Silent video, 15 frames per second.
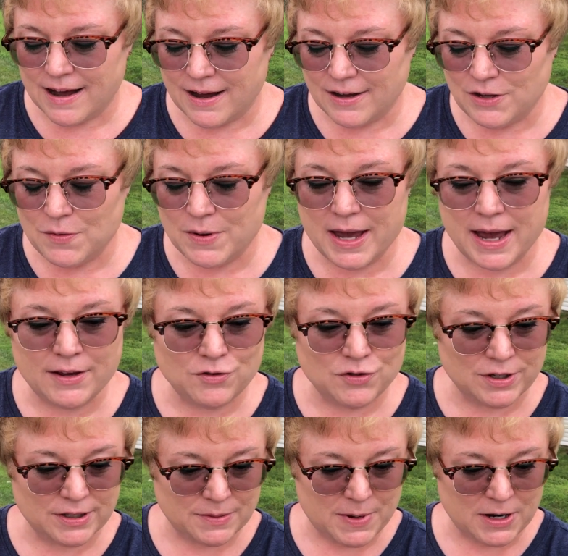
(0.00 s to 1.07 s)
You can
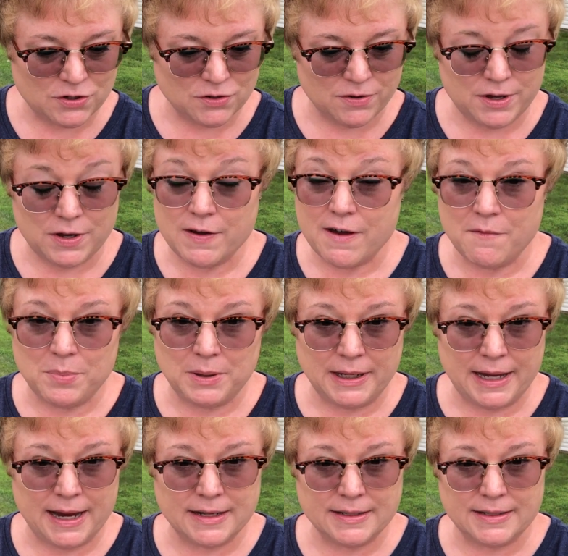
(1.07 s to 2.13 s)
just make sure that you have
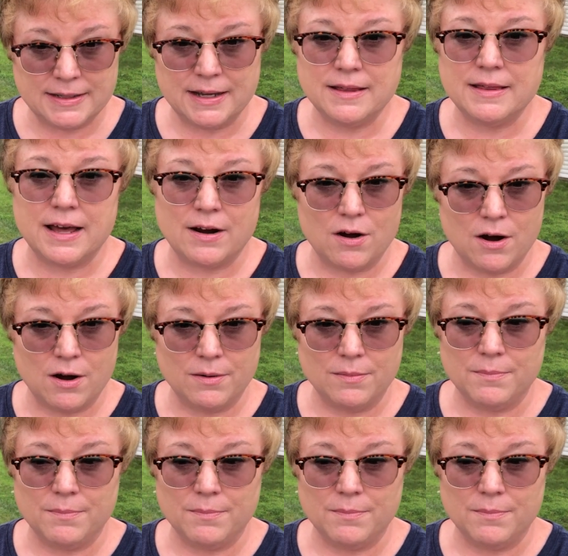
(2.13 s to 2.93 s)
plants that are